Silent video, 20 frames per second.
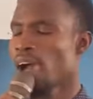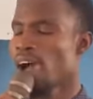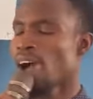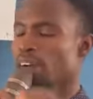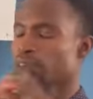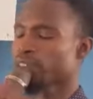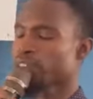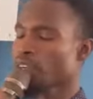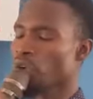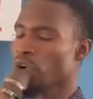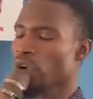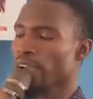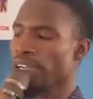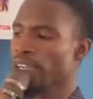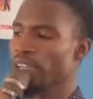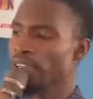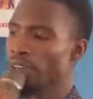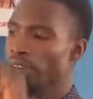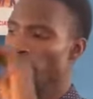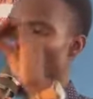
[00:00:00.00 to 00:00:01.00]
After
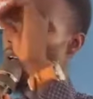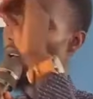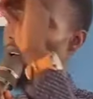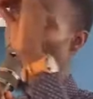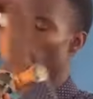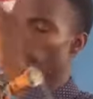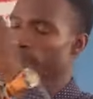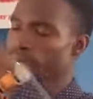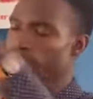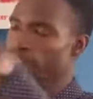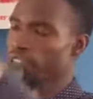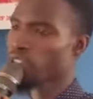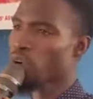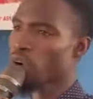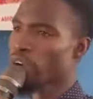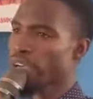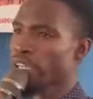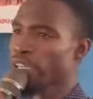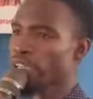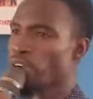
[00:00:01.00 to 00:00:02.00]

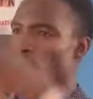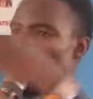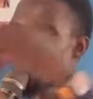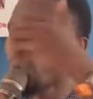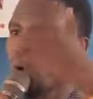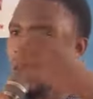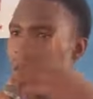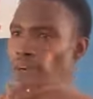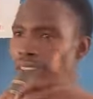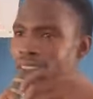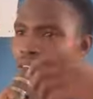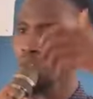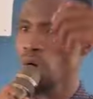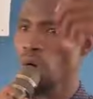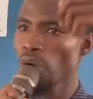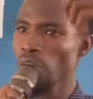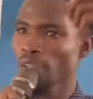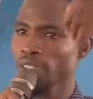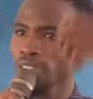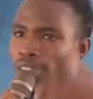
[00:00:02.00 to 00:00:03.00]
cooking your words
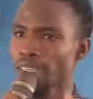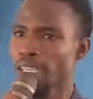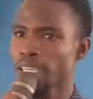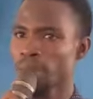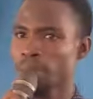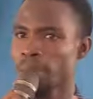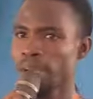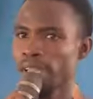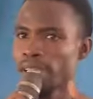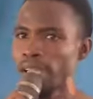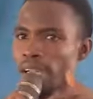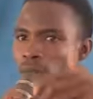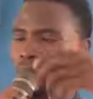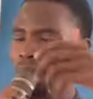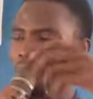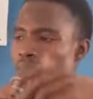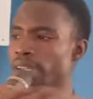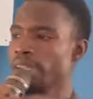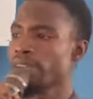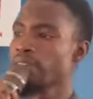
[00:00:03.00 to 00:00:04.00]
or your statement
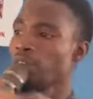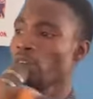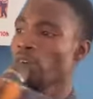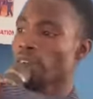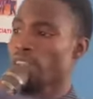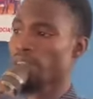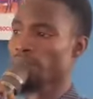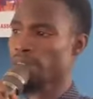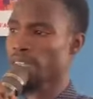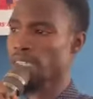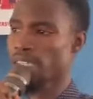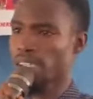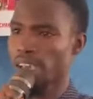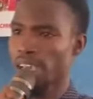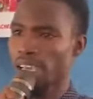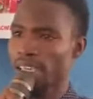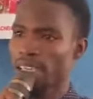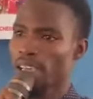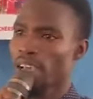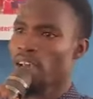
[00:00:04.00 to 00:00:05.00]
that we did not even
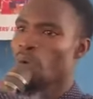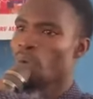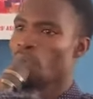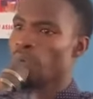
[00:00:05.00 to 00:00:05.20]
say,